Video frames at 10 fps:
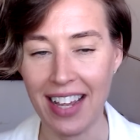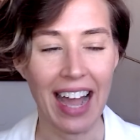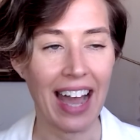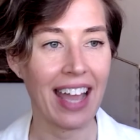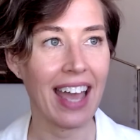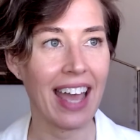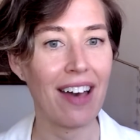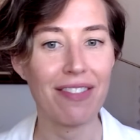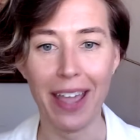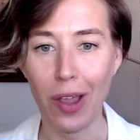I
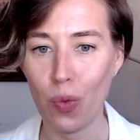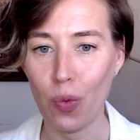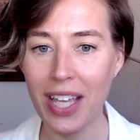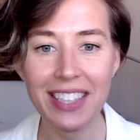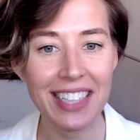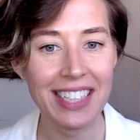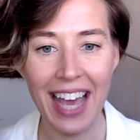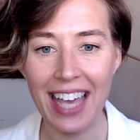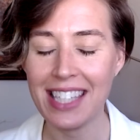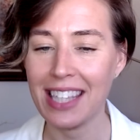have a weekly
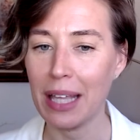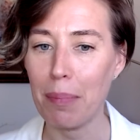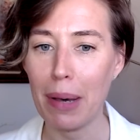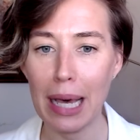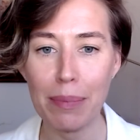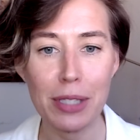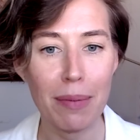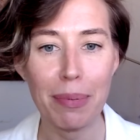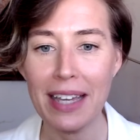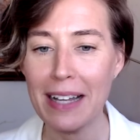task that pops
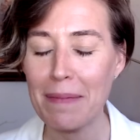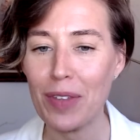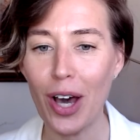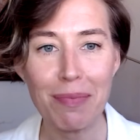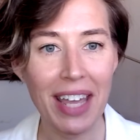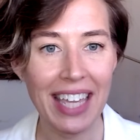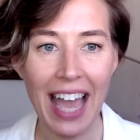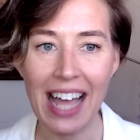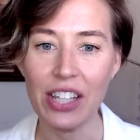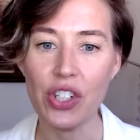up on my
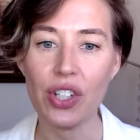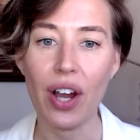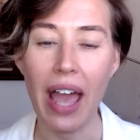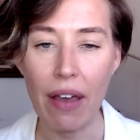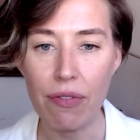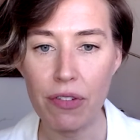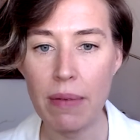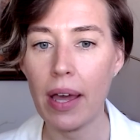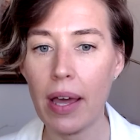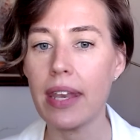calendar every
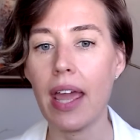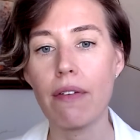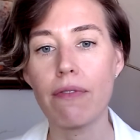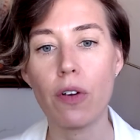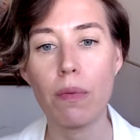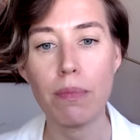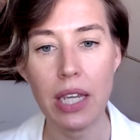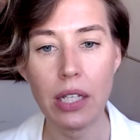Monday for me to